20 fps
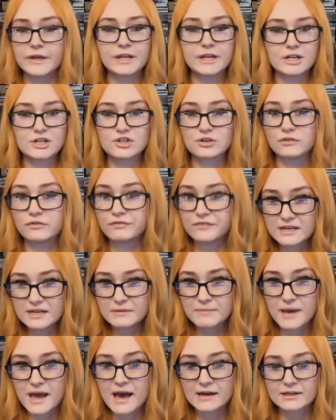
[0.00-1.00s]
initial
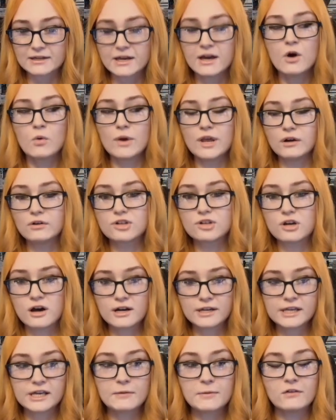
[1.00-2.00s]
feedback. We are
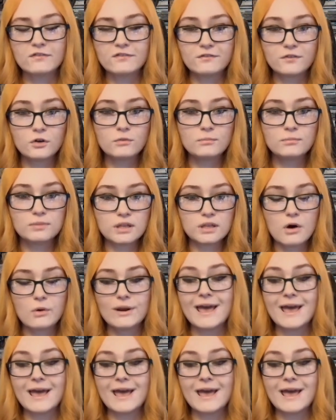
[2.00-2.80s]
talking about full-blown